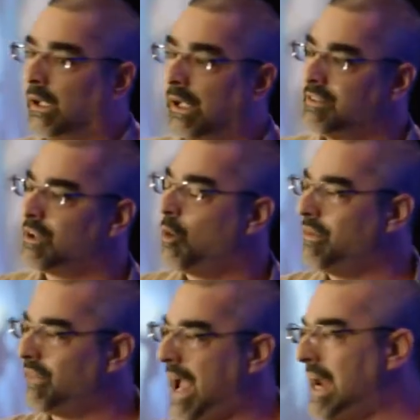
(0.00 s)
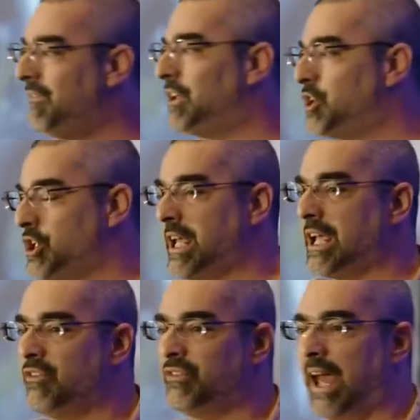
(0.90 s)
And so we've kind of
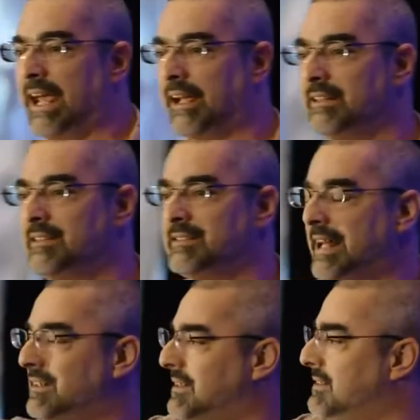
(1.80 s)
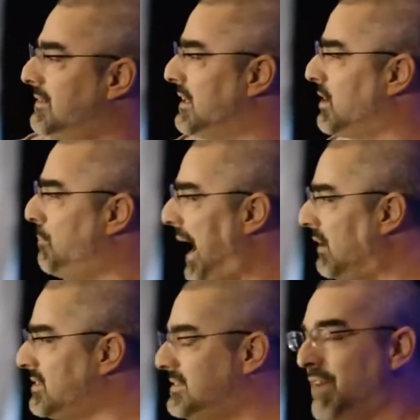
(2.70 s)
achieved a consensus that's
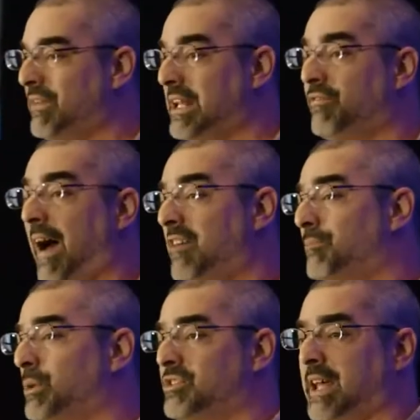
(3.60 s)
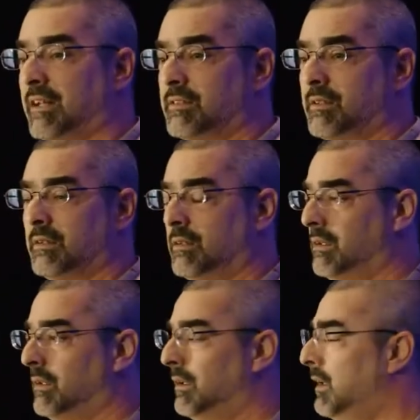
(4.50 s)
about 75%
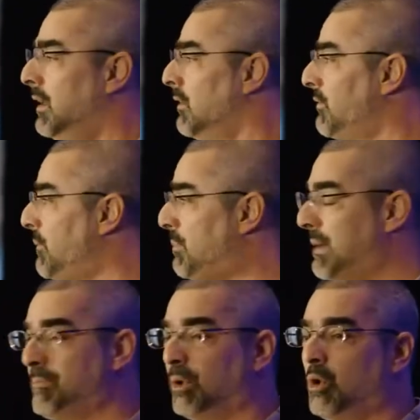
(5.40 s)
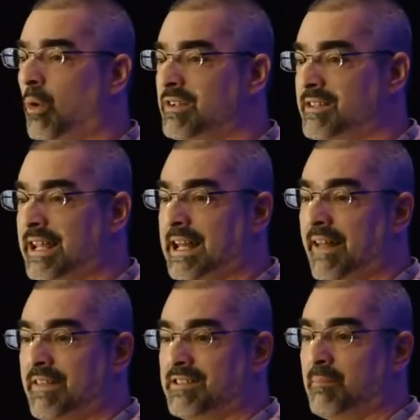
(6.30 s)
from the people who are sitting
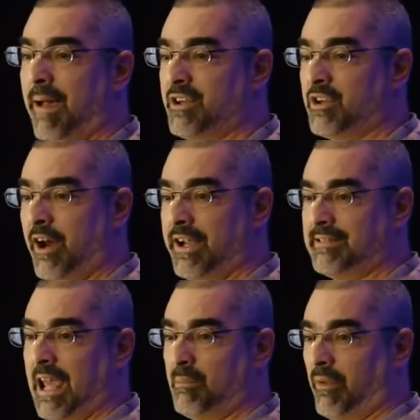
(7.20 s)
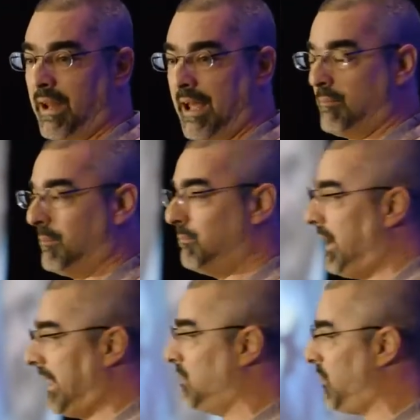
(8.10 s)
at this imaginary table that I'm
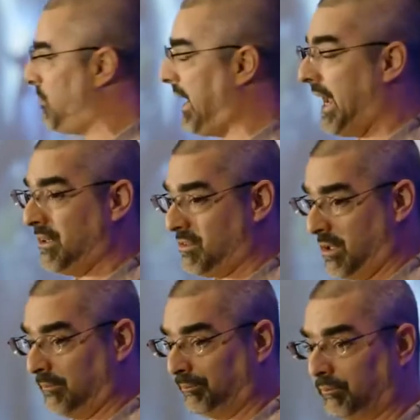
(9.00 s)
making with my hands here.